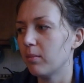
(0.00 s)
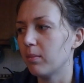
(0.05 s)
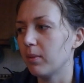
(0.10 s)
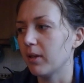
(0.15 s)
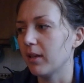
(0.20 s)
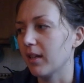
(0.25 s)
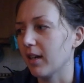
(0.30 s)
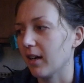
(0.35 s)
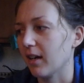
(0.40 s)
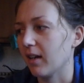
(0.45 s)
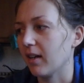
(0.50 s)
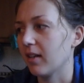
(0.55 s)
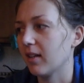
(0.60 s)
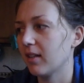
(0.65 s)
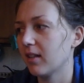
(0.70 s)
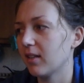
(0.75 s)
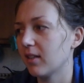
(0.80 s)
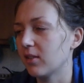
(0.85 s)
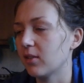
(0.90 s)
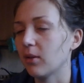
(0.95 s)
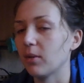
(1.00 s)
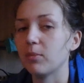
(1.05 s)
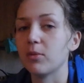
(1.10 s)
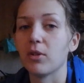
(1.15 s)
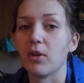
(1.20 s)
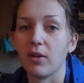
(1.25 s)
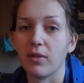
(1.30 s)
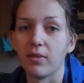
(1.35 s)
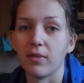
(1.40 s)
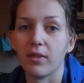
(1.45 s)
But yeah, so I'm
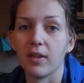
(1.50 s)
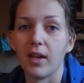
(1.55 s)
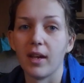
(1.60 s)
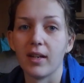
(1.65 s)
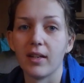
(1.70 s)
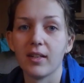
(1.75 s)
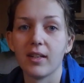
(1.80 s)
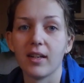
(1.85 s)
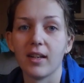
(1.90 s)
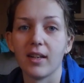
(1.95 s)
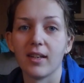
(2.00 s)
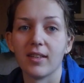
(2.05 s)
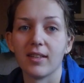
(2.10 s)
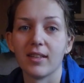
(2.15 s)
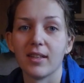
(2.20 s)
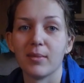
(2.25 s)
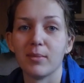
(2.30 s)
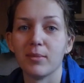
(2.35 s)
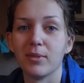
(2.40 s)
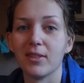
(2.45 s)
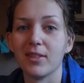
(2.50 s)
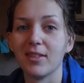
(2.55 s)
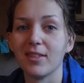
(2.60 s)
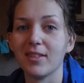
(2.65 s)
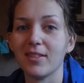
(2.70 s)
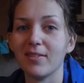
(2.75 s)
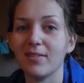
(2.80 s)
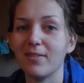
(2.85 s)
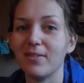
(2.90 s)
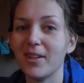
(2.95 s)
sorry for that. And I'm
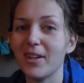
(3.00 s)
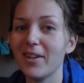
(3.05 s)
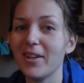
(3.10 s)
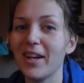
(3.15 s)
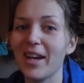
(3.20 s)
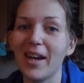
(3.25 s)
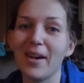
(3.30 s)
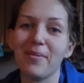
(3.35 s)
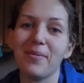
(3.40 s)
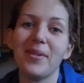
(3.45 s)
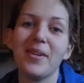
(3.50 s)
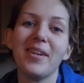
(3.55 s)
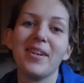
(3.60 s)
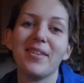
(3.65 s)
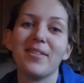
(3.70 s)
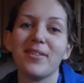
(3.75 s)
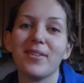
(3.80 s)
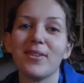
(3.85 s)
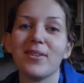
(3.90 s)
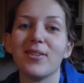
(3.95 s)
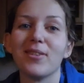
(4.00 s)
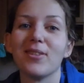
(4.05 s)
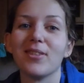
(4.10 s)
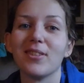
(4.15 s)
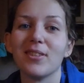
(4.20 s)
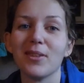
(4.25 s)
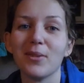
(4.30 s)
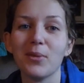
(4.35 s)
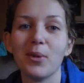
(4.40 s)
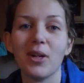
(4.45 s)
very happy if you're
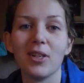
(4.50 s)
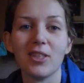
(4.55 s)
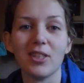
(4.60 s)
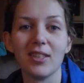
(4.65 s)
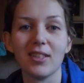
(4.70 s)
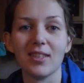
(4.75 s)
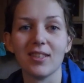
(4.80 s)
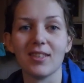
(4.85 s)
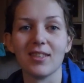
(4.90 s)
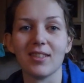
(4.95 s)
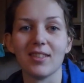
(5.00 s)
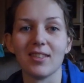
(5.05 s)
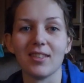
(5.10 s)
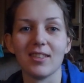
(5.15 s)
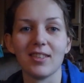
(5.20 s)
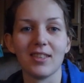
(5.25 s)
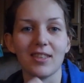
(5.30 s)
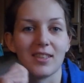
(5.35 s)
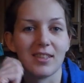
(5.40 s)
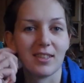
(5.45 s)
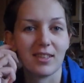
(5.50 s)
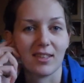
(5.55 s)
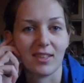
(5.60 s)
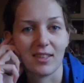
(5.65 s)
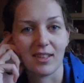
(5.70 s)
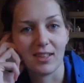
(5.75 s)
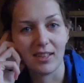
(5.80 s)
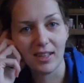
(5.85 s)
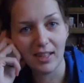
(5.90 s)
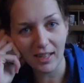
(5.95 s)
still watching this and
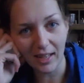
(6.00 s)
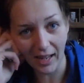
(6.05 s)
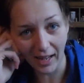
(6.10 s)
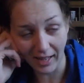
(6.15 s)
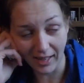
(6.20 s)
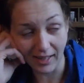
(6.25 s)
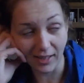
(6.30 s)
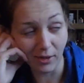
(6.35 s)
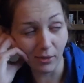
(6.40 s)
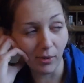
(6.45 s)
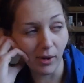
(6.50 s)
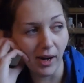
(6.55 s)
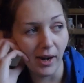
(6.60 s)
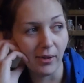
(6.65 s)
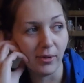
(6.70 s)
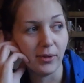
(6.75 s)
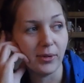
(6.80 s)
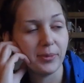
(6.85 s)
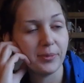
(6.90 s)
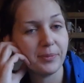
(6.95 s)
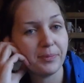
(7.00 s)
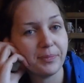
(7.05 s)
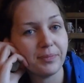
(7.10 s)
still hanging around.